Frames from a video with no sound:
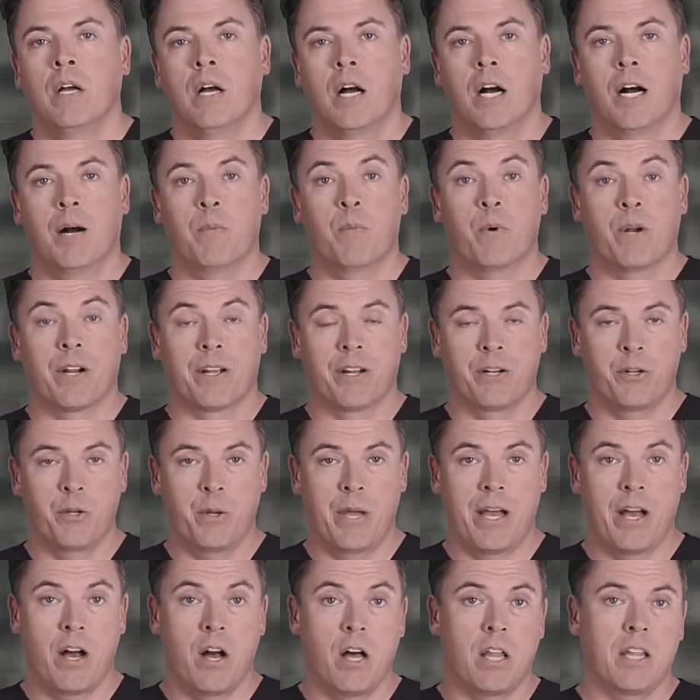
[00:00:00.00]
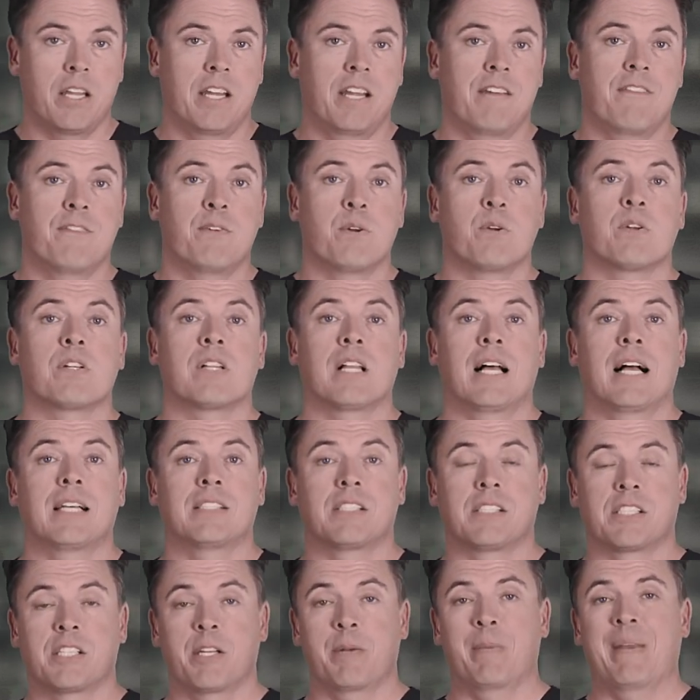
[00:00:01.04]
We're going to do a holiday food class.
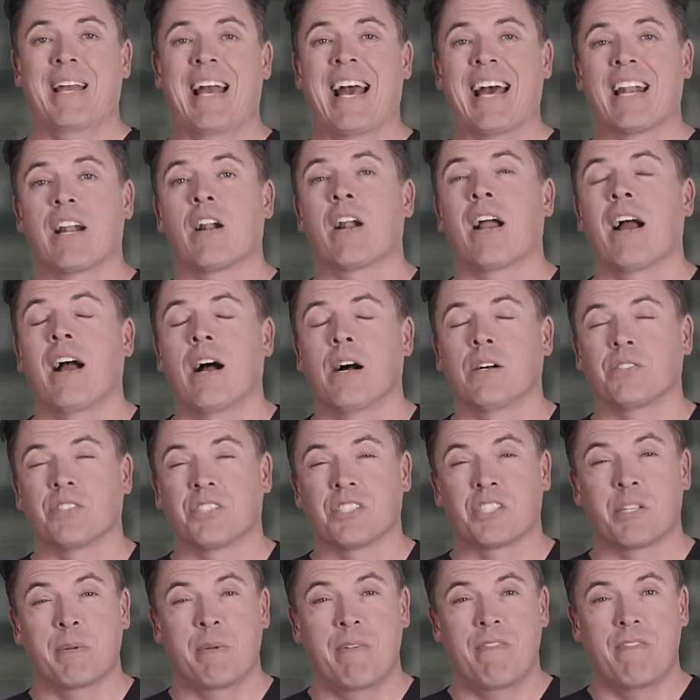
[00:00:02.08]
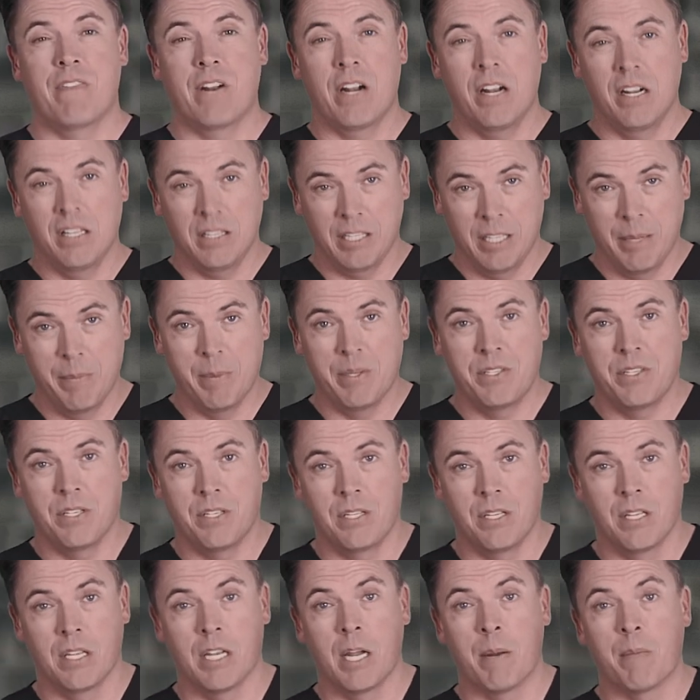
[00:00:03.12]
It's going to be at our house. It's going to be very limited
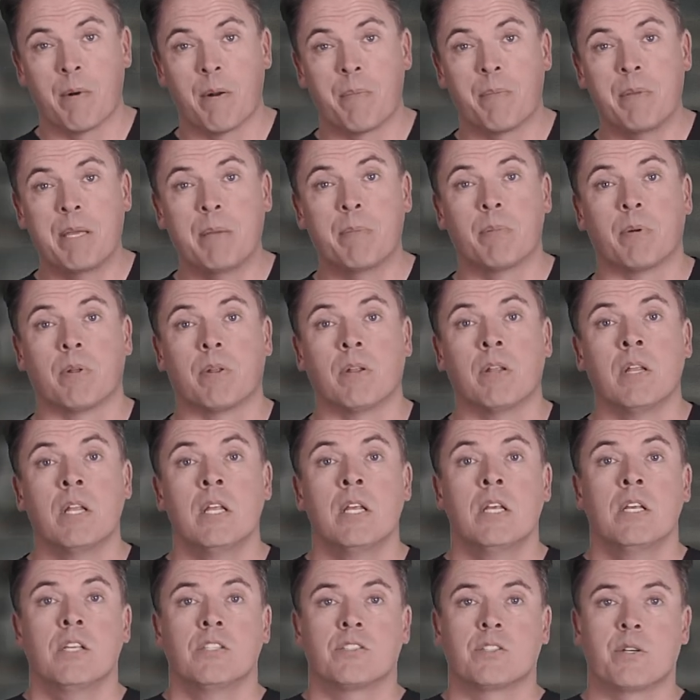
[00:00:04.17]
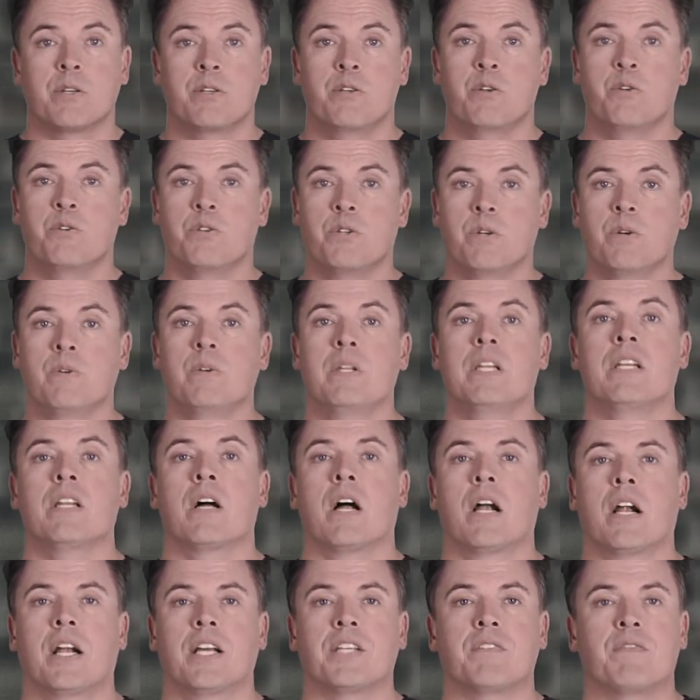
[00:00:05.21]
to the number of people, so you do need to
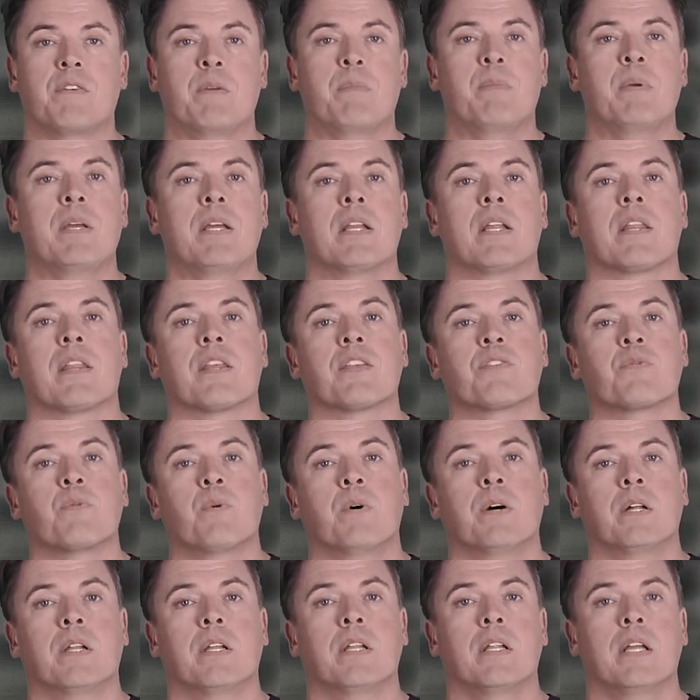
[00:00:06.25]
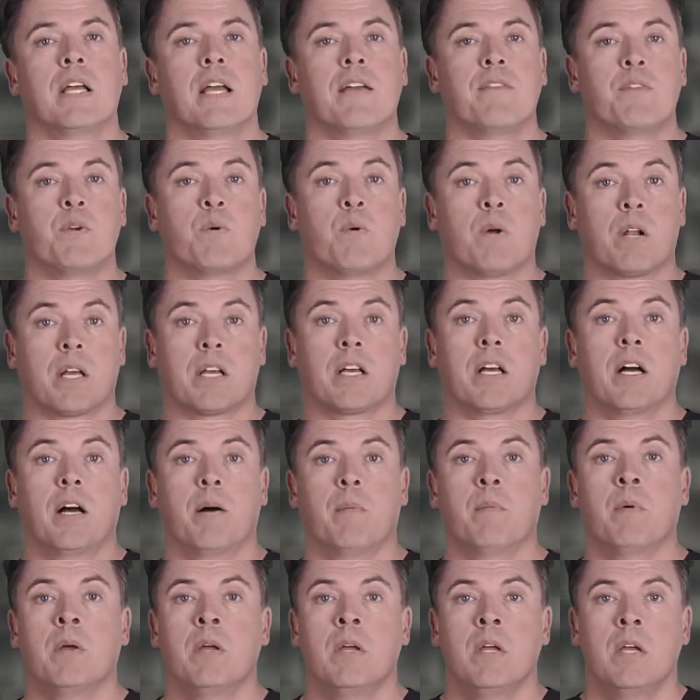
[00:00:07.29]
RSVP to this one if you want to
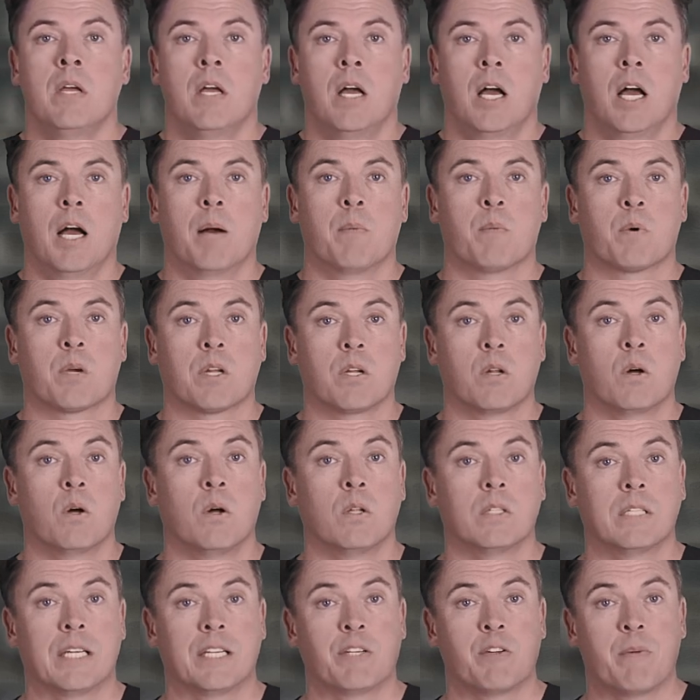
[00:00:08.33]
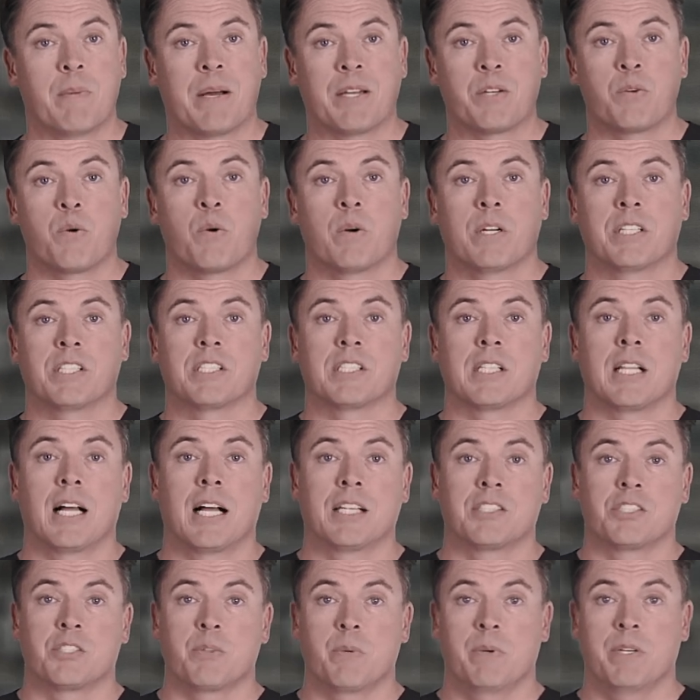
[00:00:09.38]
come. We're going to hold that to about 20
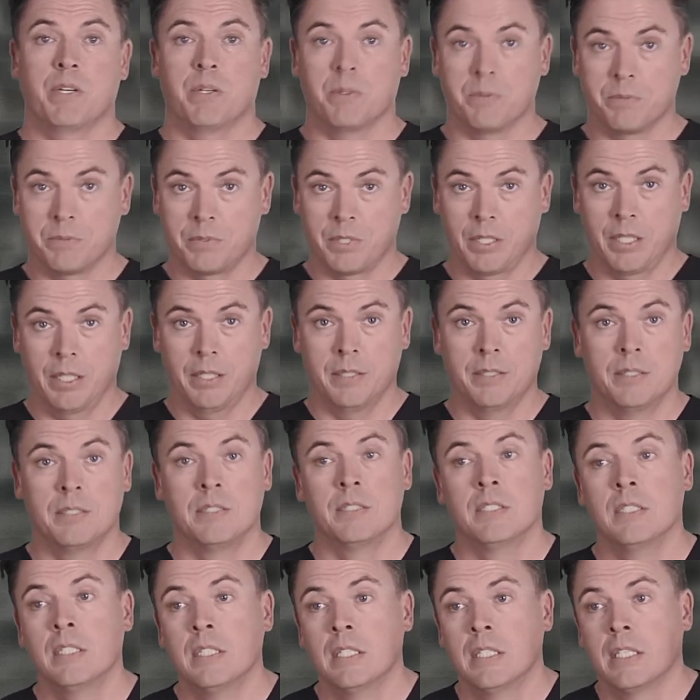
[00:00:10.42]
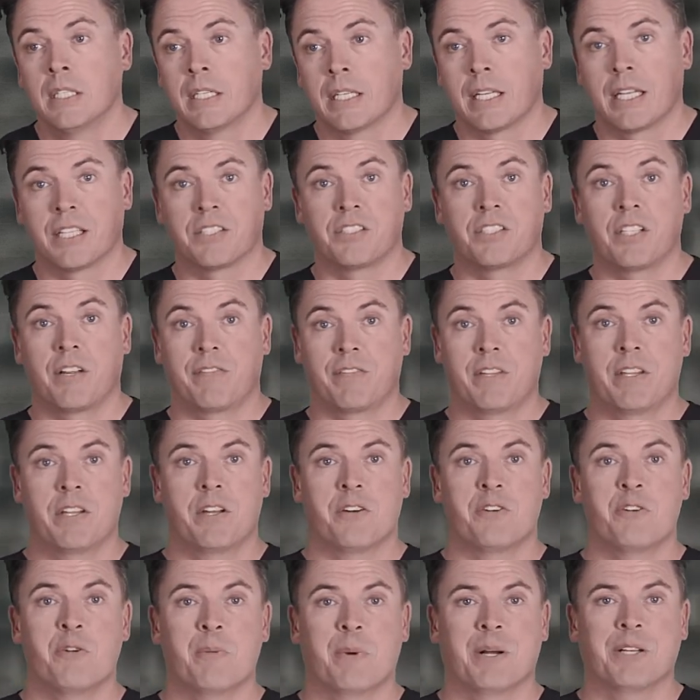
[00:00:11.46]
slots so we don't get stuffed in
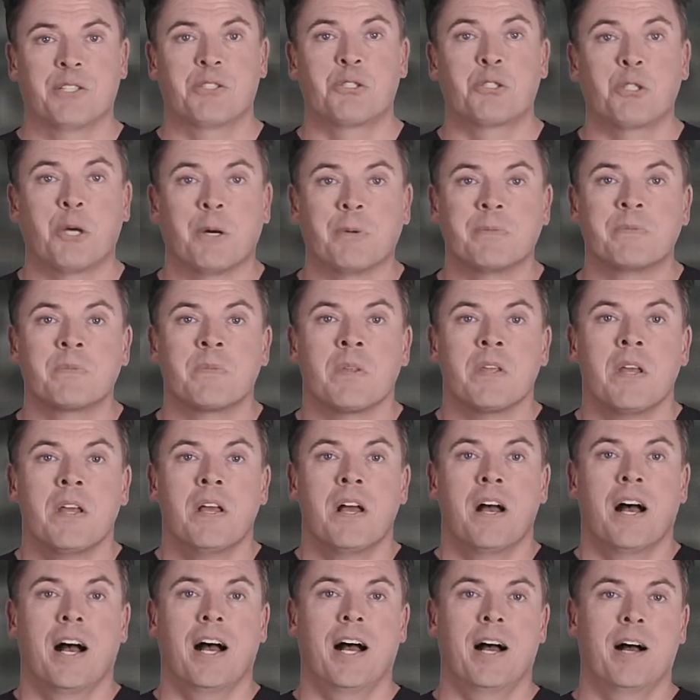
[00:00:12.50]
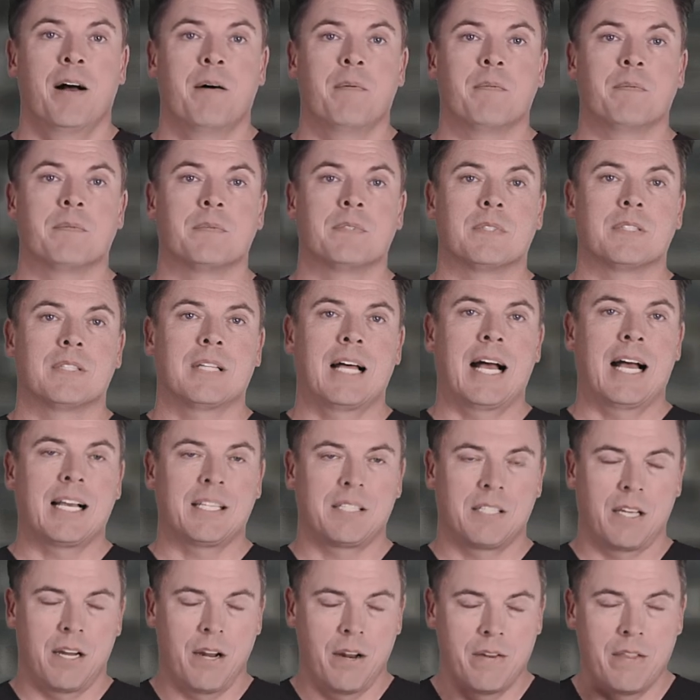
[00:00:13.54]
there too much. So
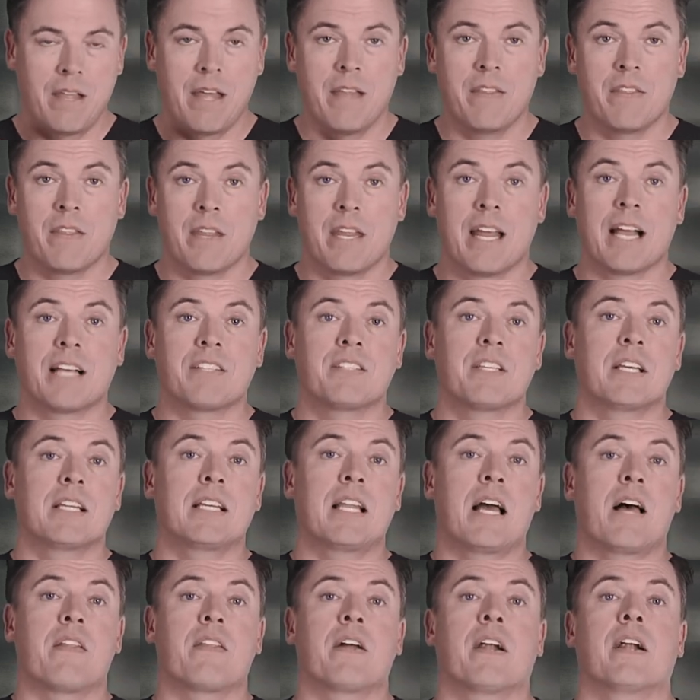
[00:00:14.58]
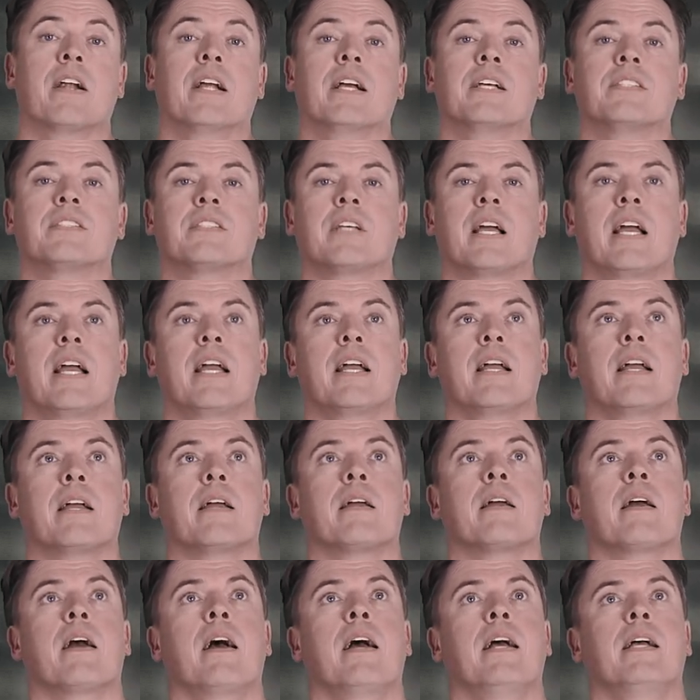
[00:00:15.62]
the next thing down there is a